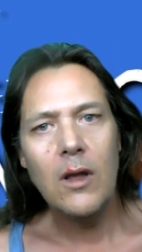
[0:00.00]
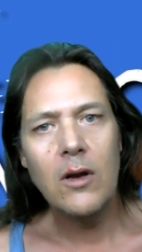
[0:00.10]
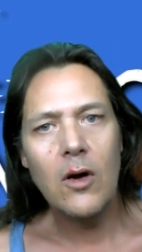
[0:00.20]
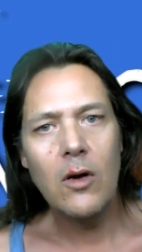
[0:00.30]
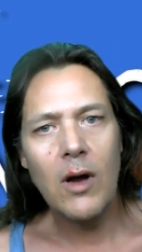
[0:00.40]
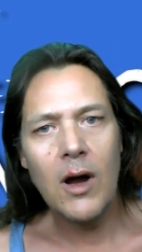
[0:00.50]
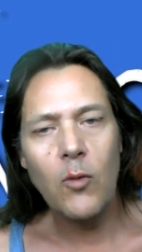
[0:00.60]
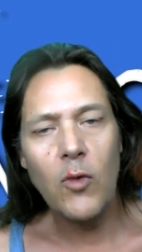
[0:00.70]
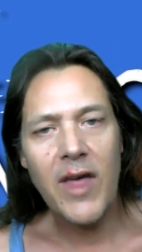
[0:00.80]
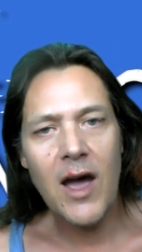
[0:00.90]
you know,
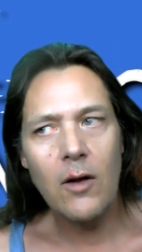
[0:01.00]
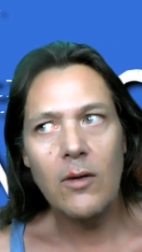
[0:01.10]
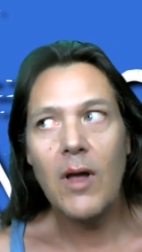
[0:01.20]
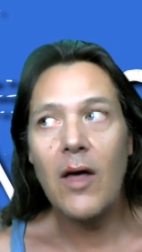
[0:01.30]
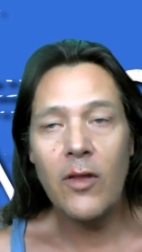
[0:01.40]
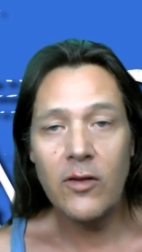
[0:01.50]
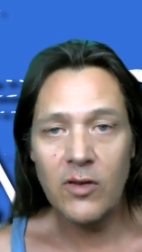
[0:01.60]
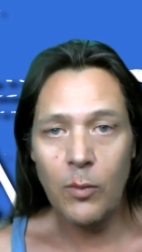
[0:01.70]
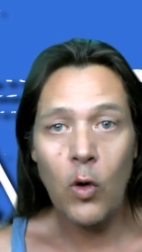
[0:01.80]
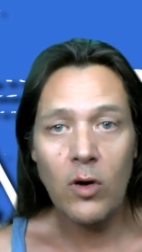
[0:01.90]
um, without the
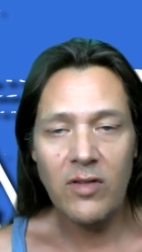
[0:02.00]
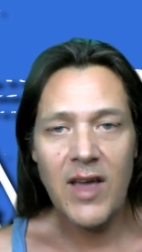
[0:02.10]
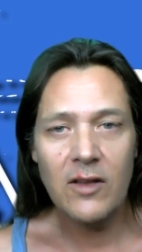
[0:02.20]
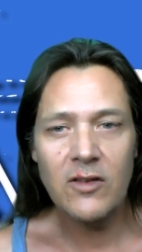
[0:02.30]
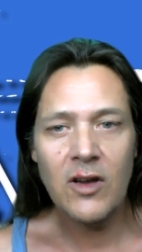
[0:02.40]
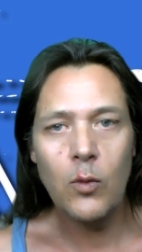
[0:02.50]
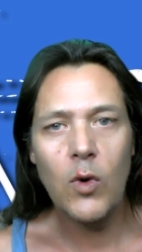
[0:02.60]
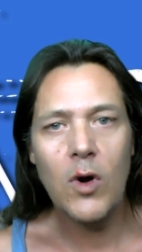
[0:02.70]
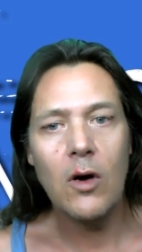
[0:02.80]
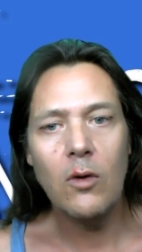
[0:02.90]
support of the outside
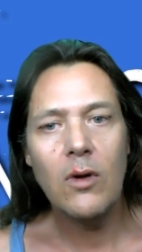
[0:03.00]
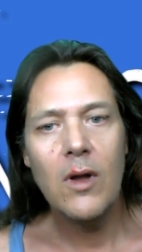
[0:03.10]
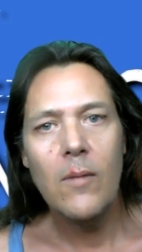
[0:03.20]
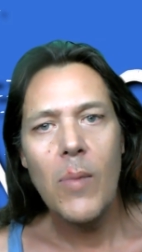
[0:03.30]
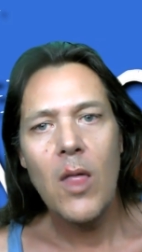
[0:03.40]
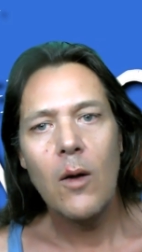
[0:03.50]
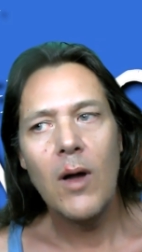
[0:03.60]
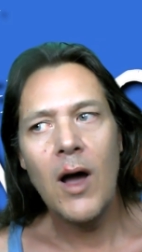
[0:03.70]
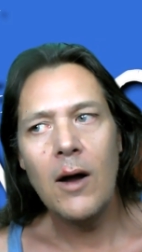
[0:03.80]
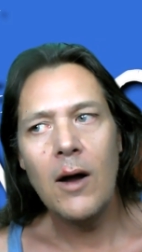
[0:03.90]
world,
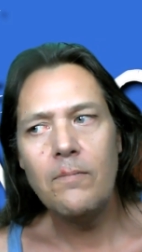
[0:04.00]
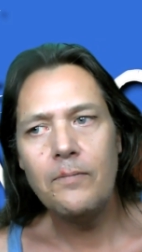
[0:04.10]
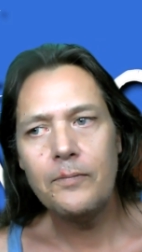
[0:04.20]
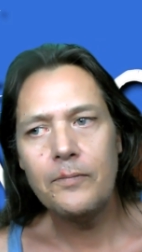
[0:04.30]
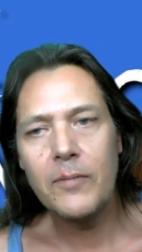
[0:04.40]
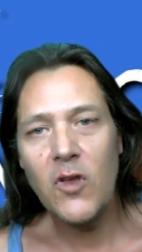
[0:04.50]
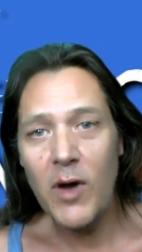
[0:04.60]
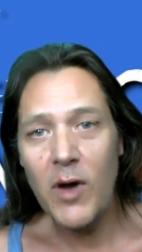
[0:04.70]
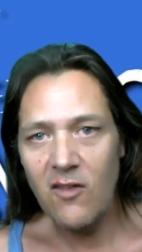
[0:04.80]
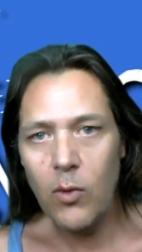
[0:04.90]
um, you
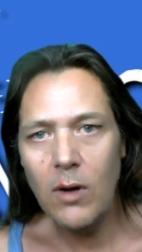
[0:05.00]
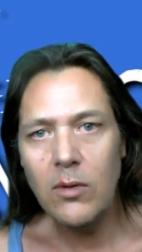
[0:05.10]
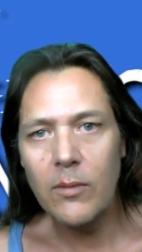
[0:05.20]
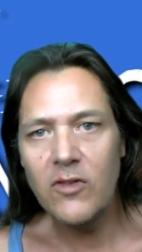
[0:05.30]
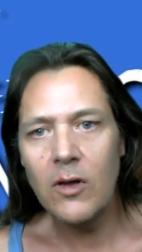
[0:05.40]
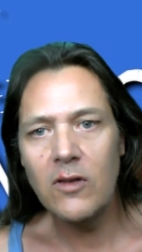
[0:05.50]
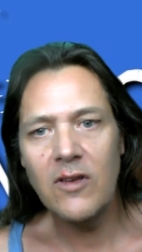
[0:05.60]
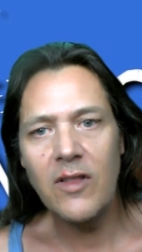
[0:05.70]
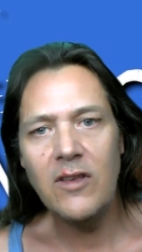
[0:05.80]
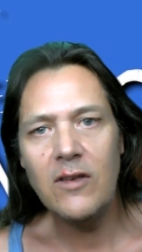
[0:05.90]
may have problems. So,
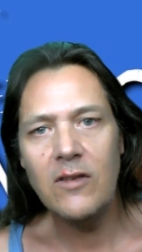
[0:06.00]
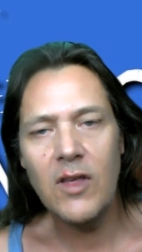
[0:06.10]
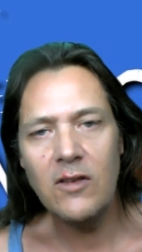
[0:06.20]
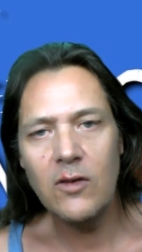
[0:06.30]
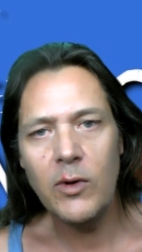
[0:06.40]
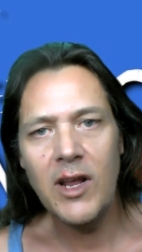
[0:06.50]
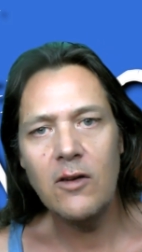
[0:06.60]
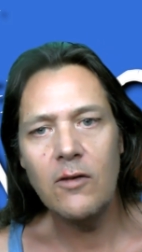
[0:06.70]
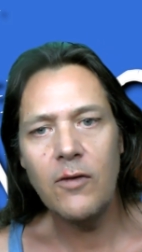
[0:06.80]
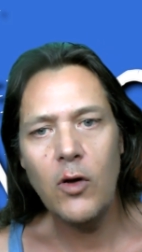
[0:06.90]
so this is things that we
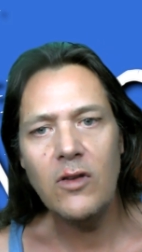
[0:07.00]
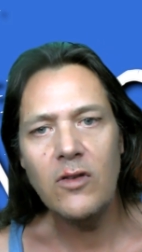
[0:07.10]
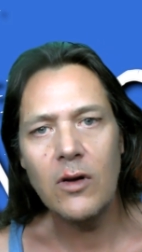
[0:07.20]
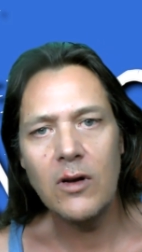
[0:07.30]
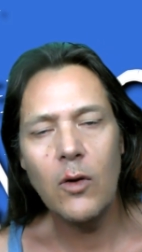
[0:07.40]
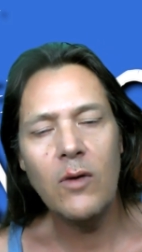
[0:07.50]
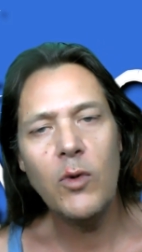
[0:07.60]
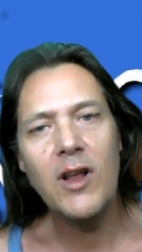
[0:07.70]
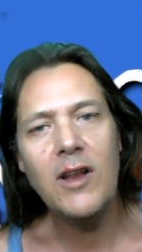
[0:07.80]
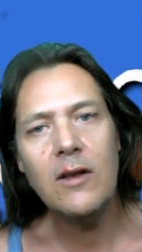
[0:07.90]
need to focus on. You know,
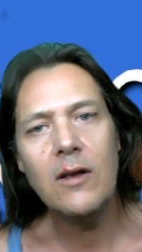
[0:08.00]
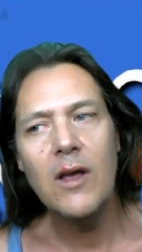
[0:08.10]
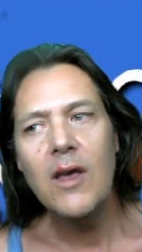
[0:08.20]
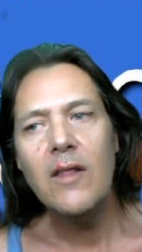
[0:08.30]
we need to.